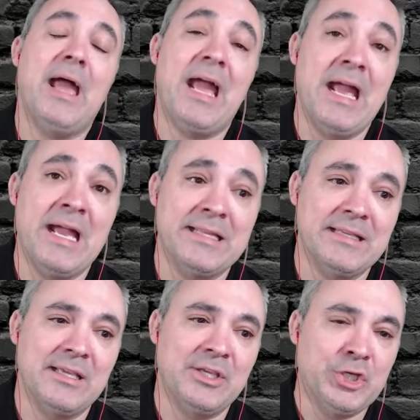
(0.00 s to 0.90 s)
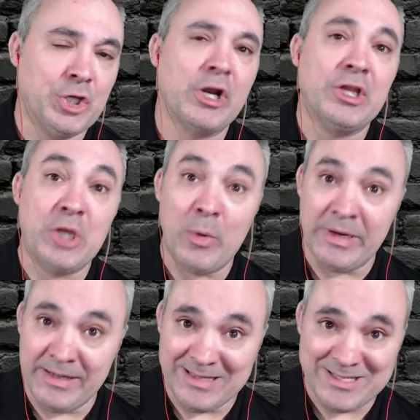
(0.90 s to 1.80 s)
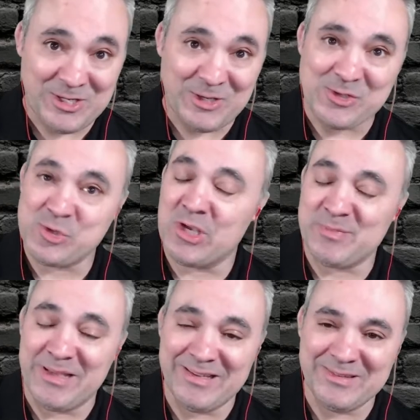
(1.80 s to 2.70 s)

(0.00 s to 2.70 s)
and you're gonna know what it is. You're trust me.